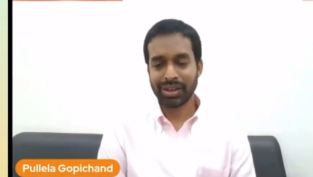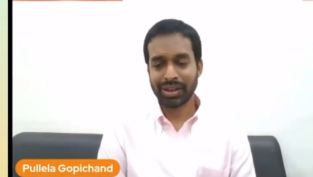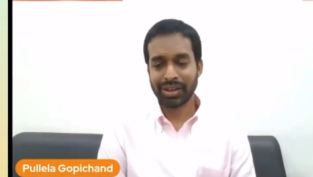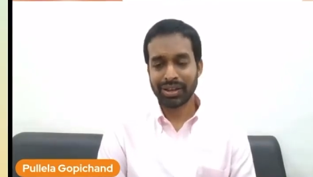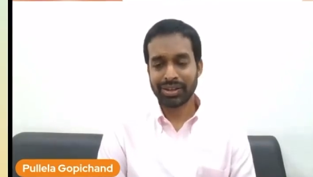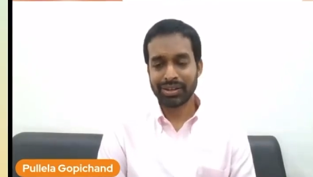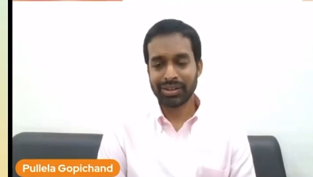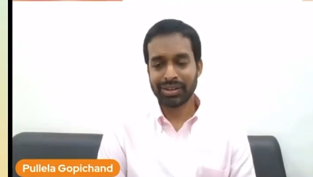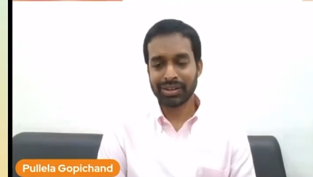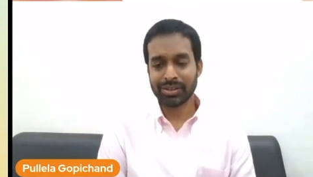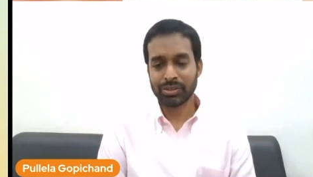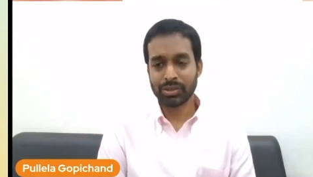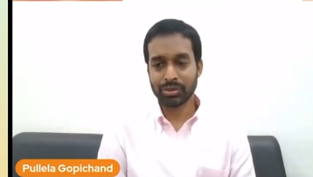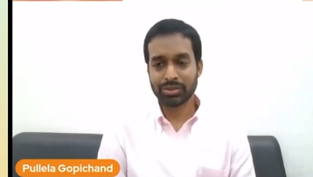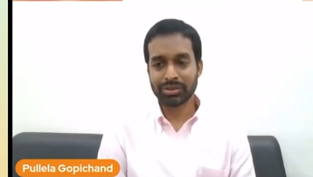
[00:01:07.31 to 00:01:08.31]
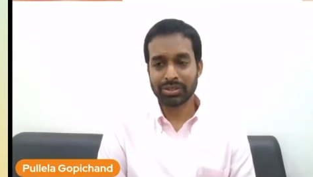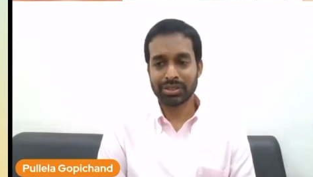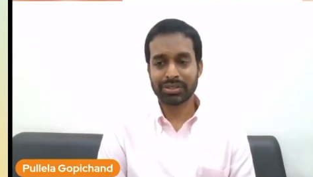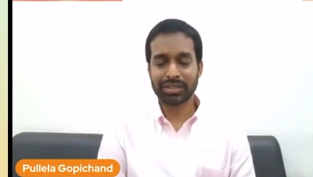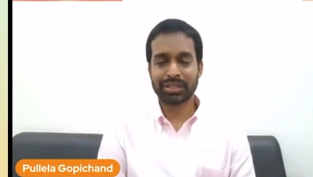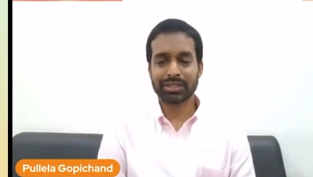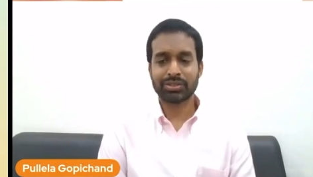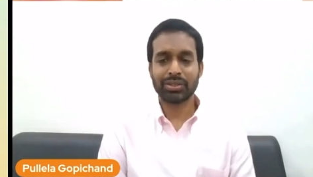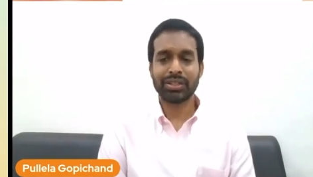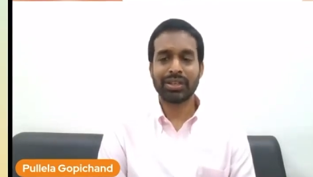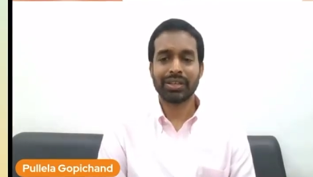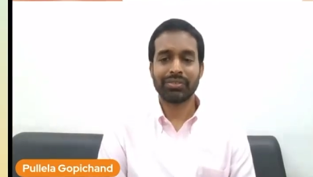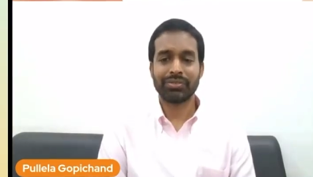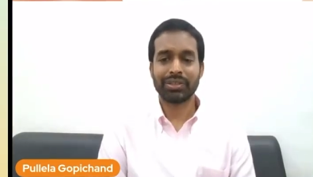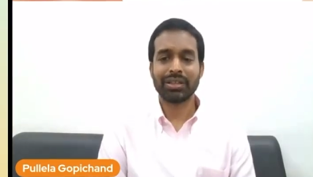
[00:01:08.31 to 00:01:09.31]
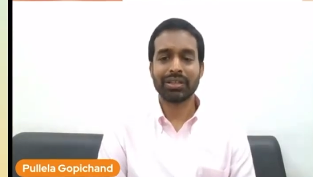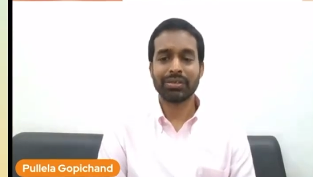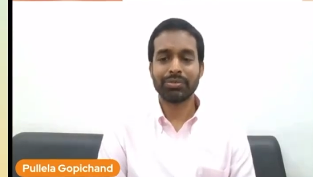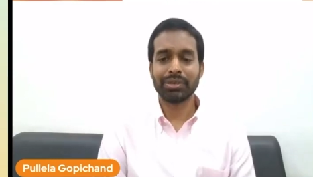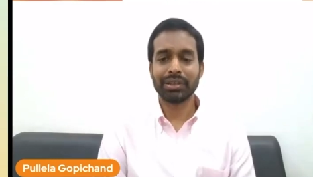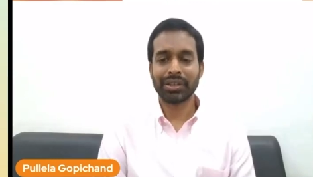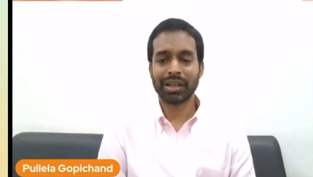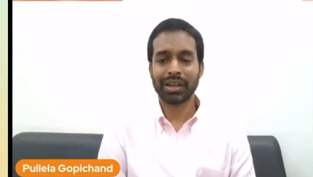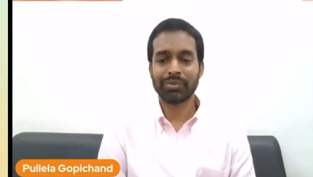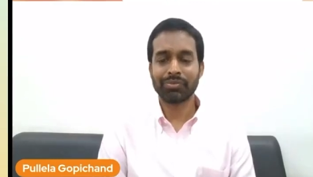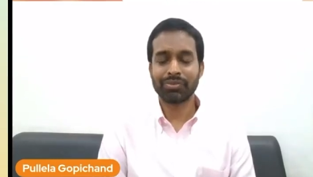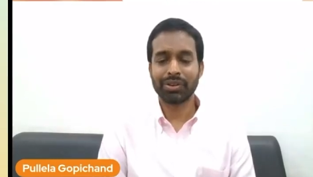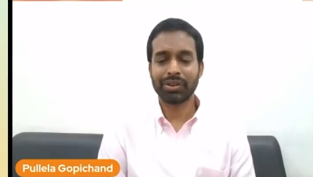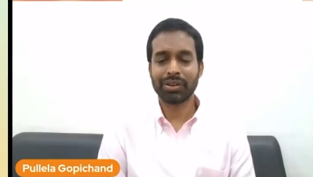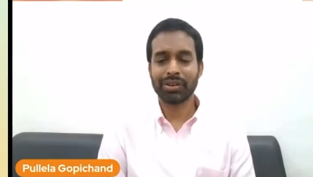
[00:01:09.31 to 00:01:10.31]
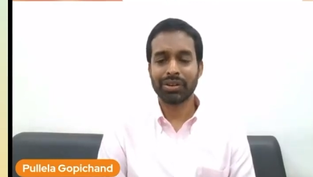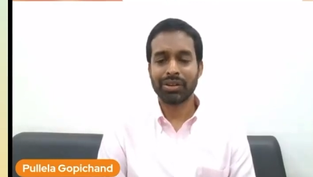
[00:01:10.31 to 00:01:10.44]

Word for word: and uh, those things actually have really been helpful